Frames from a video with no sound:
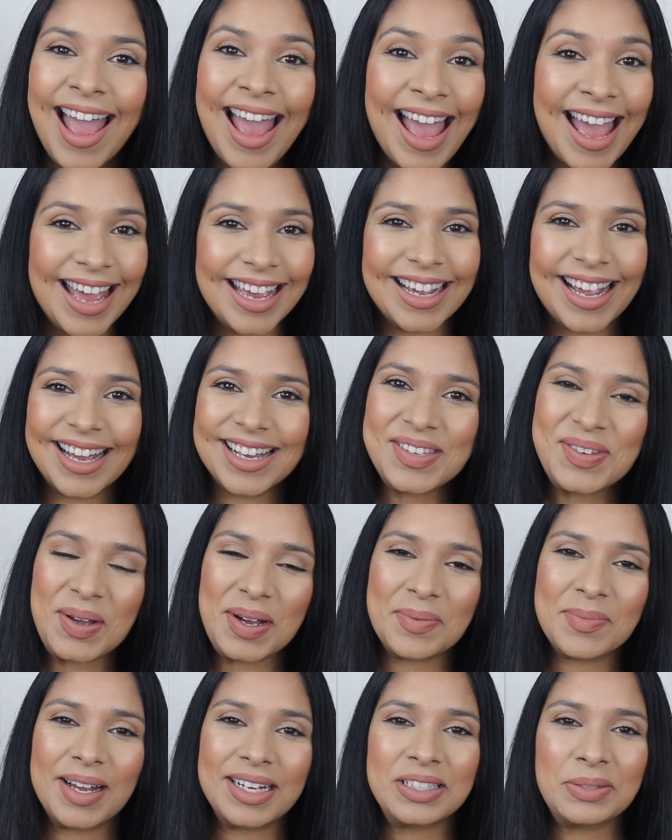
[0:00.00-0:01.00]
Hey guys,
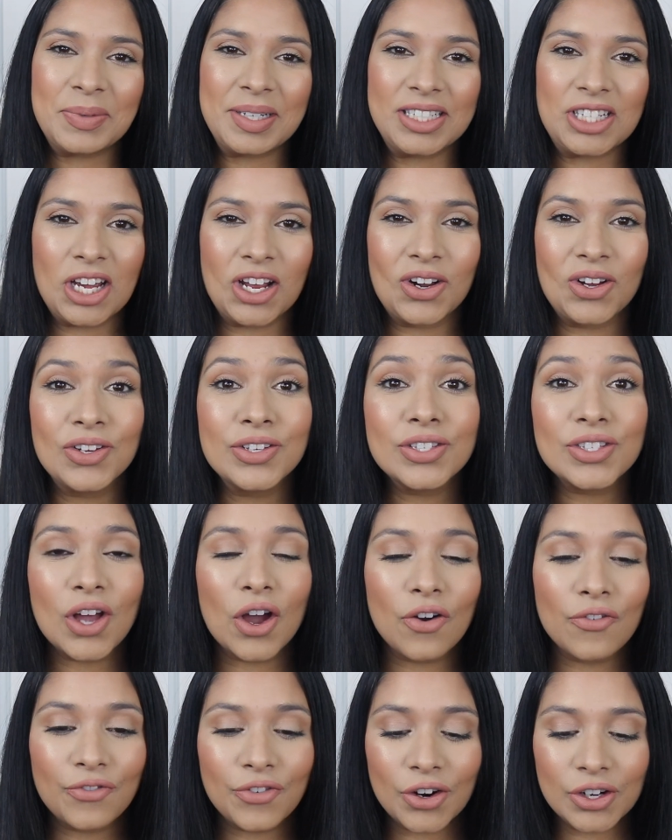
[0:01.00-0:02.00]
welcome back to my channel.
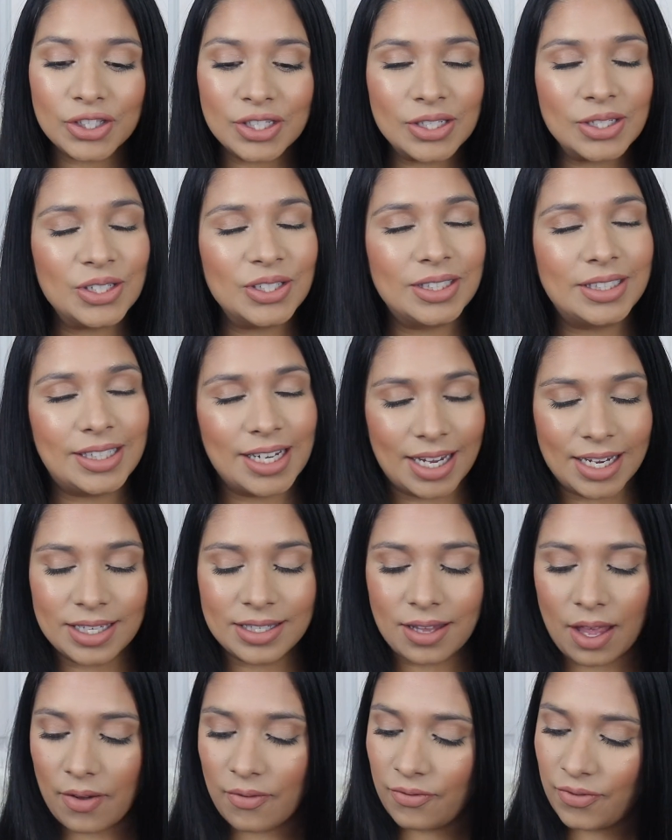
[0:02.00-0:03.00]
So for
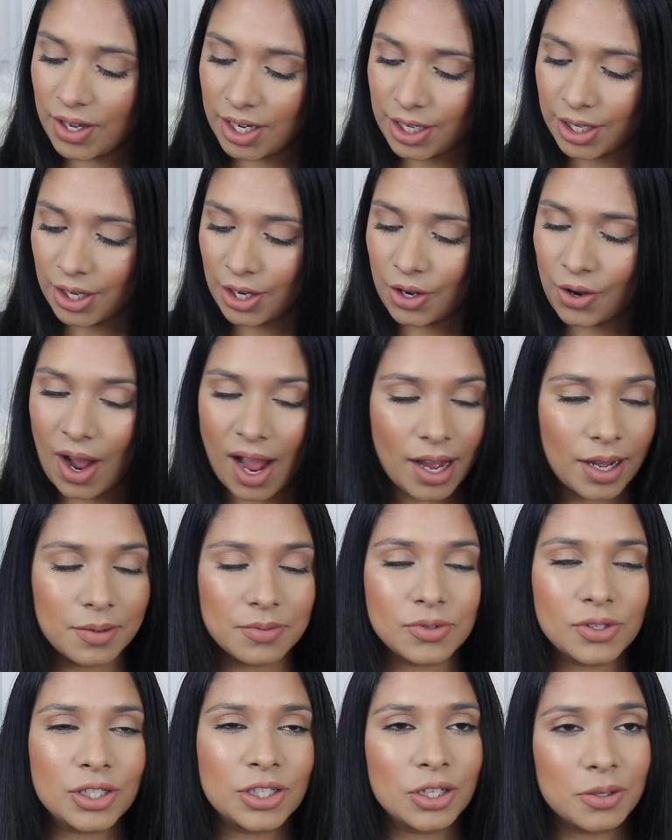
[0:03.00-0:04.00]
today's video, I
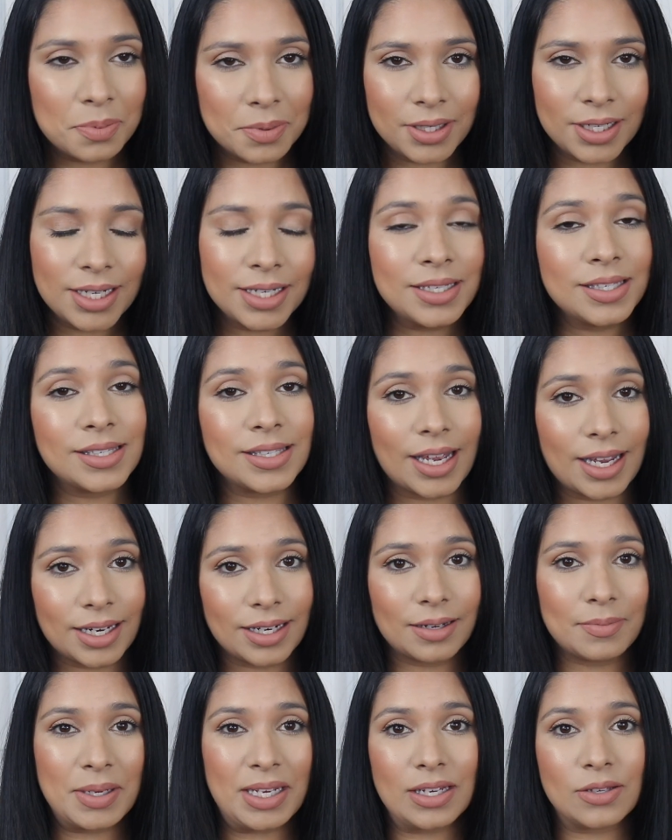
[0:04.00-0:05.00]
am super
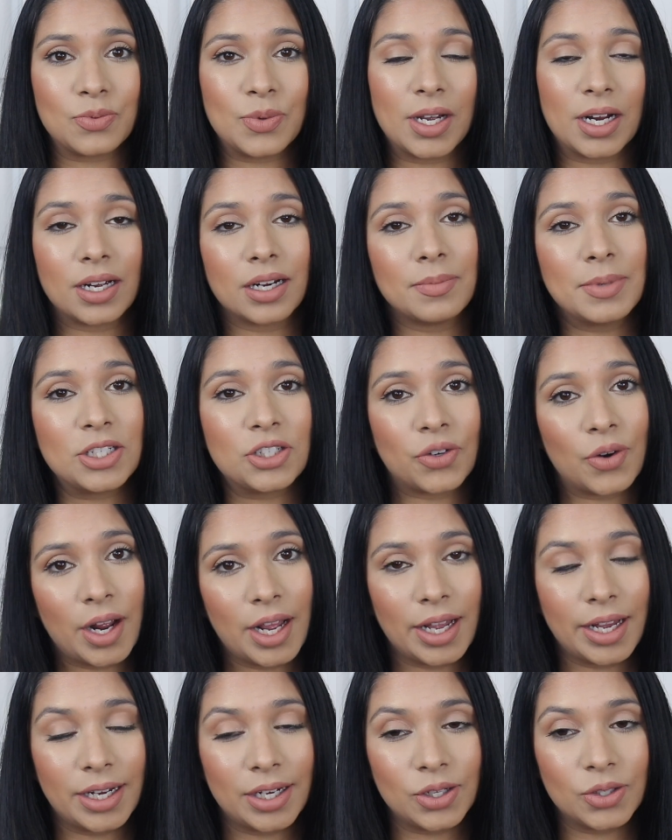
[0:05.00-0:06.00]
excited because we are going to be
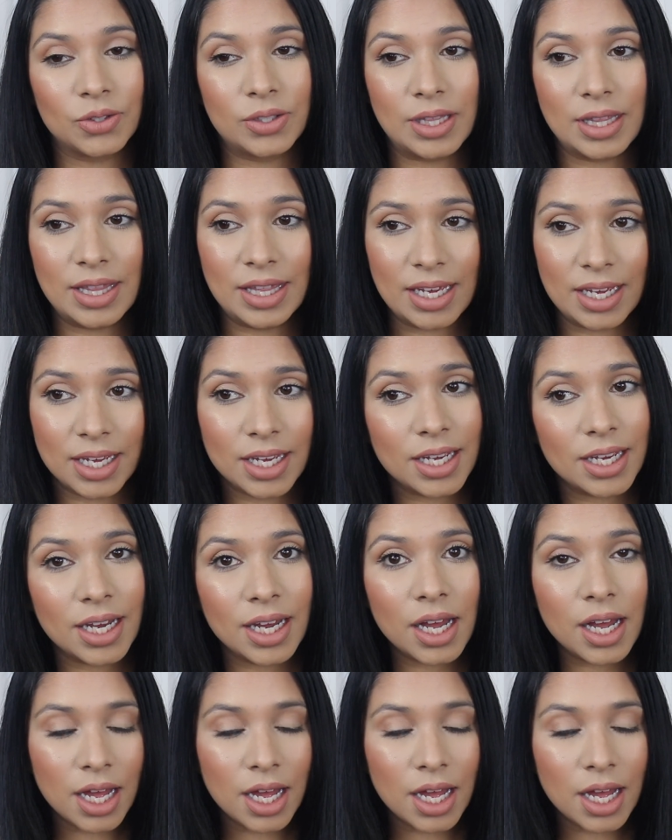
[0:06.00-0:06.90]
trying out the